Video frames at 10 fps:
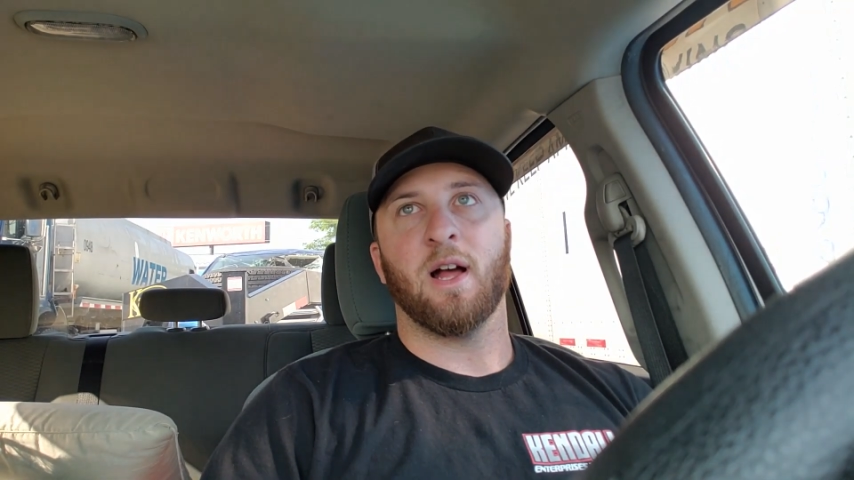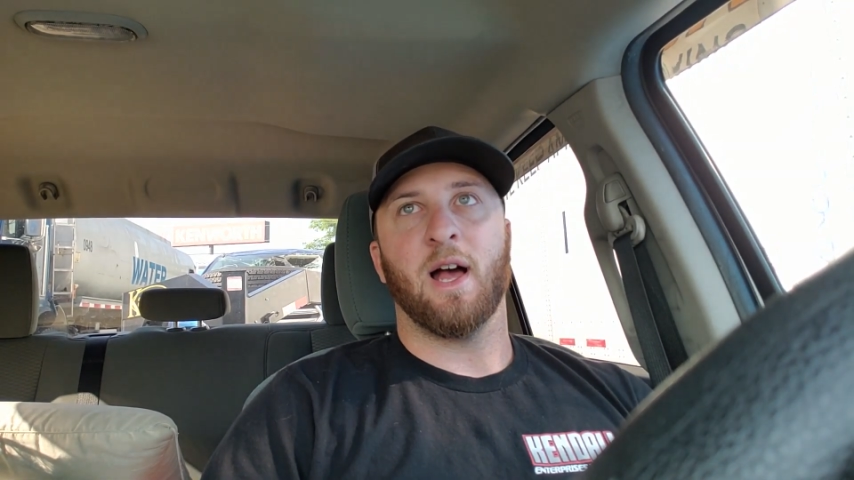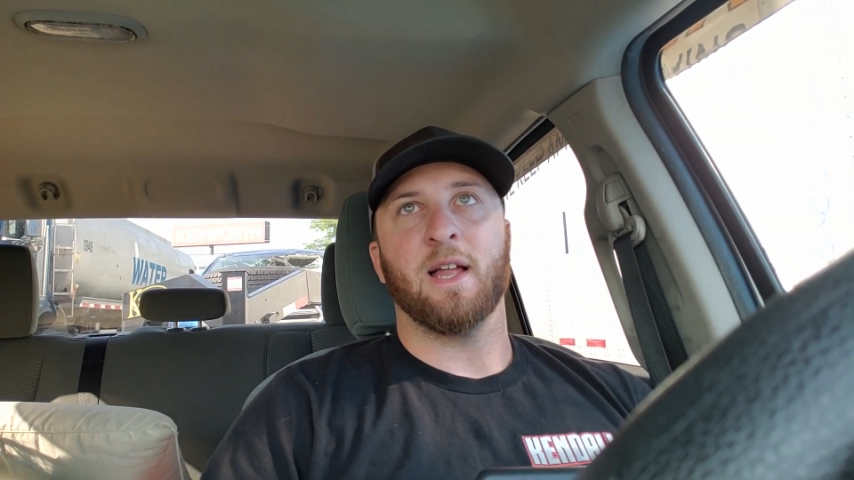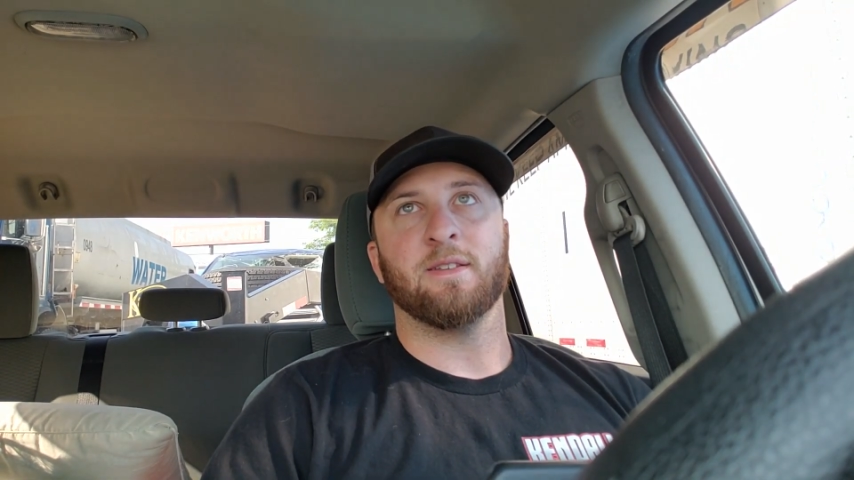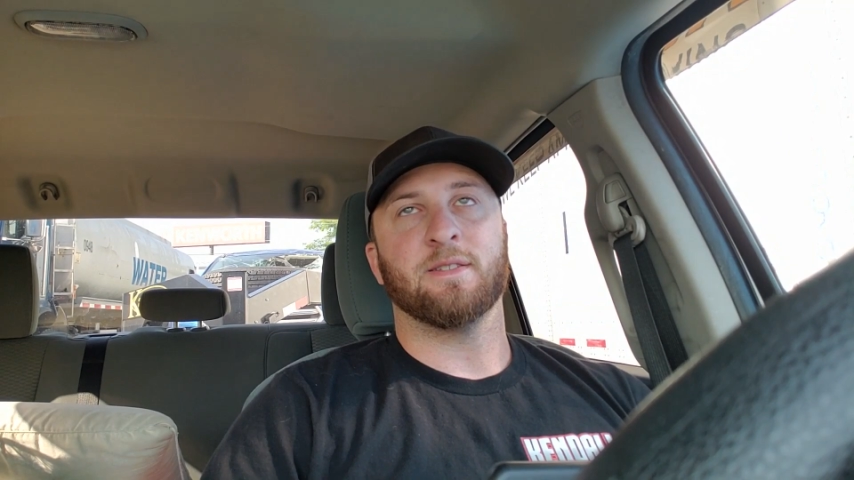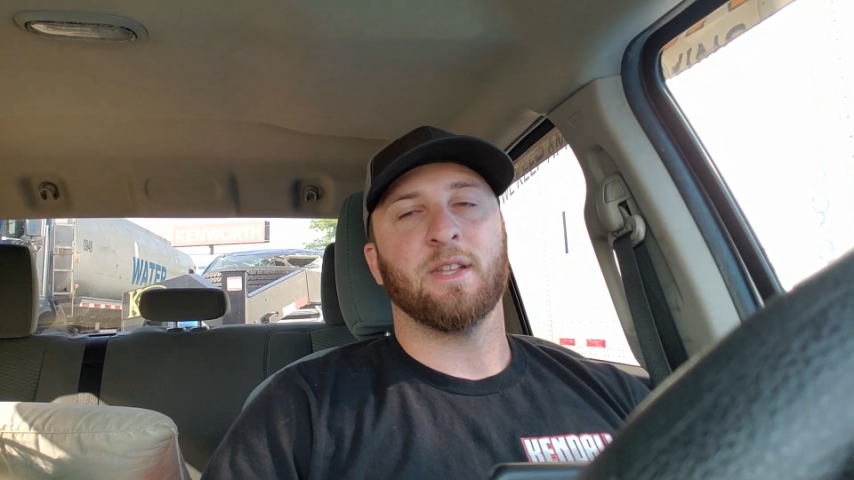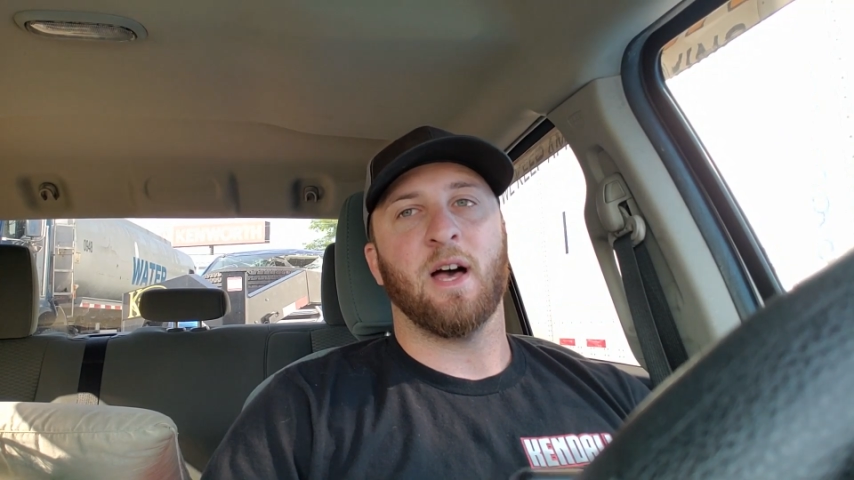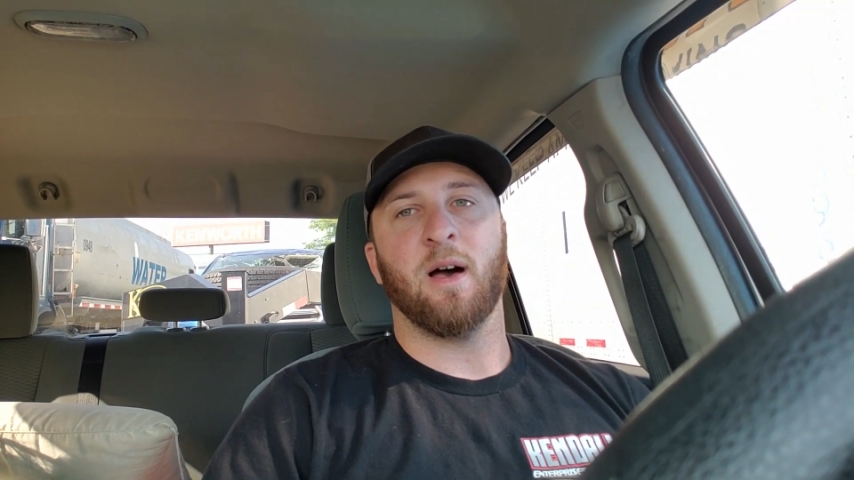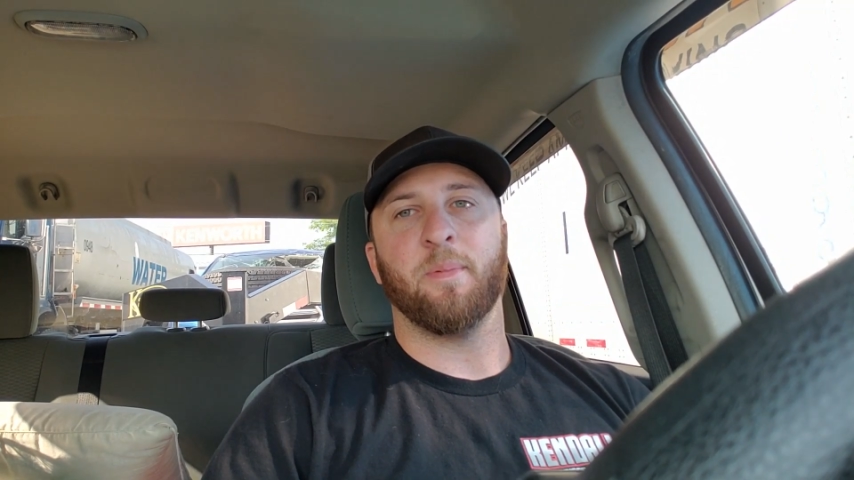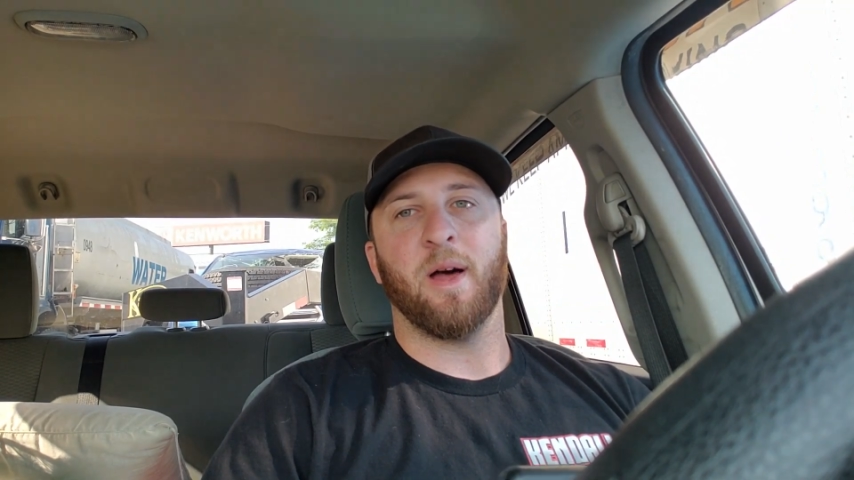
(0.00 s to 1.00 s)
I had to
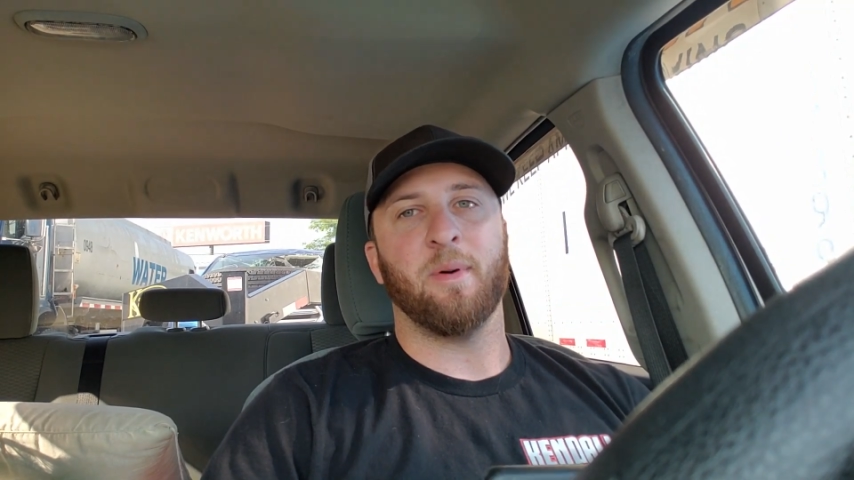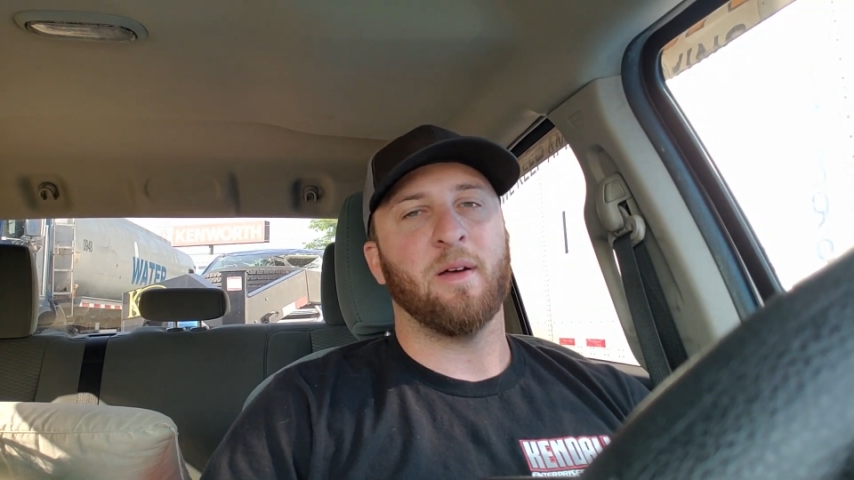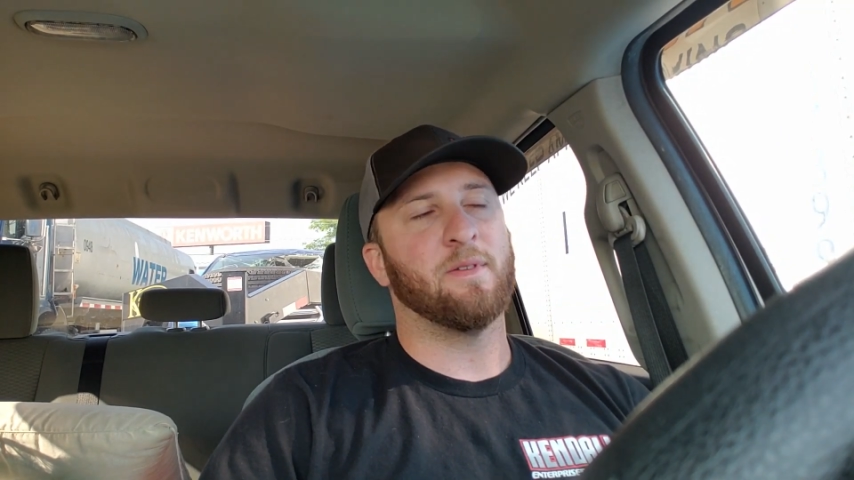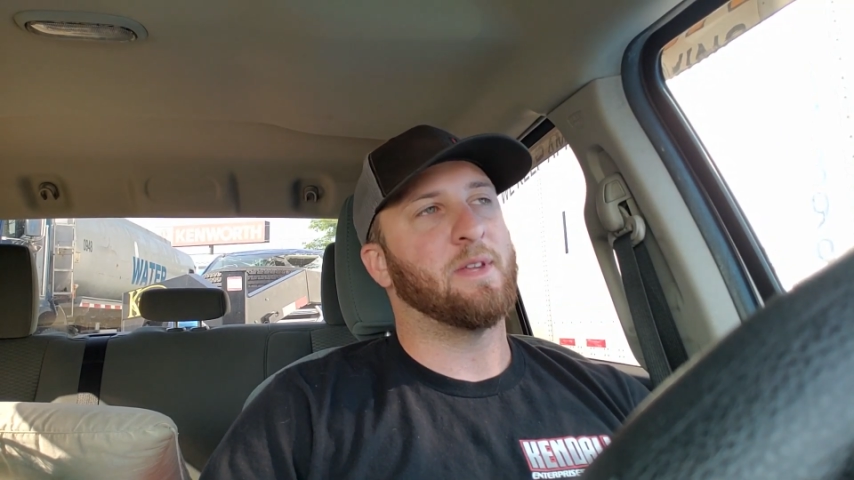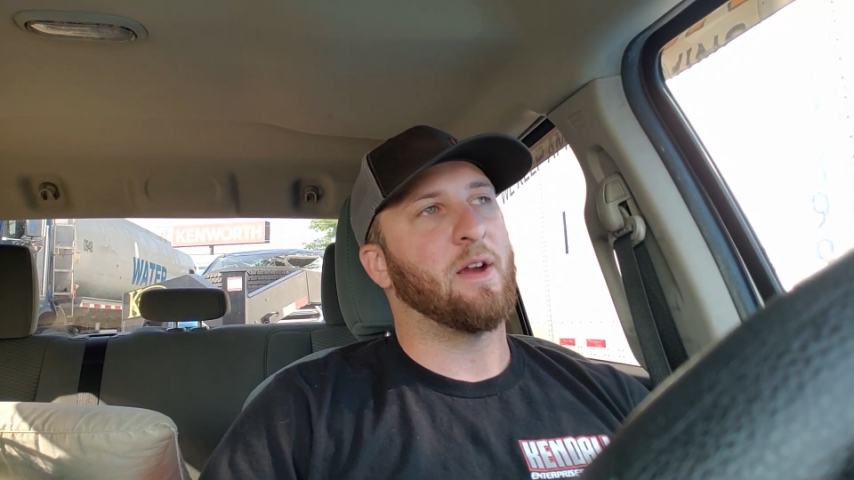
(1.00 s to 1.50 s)
stop. I'm having